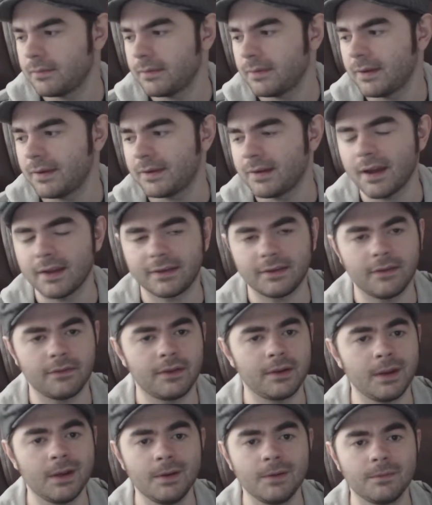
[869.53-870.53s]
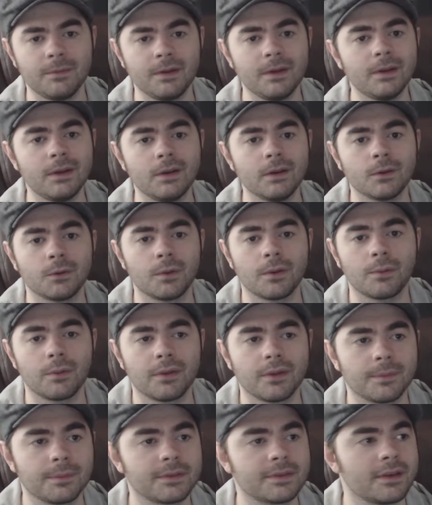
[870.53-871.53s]
He's got stuff that he deals
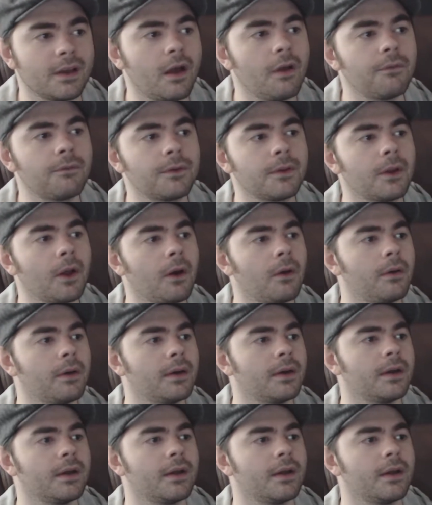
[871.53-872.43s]
with himself, you know.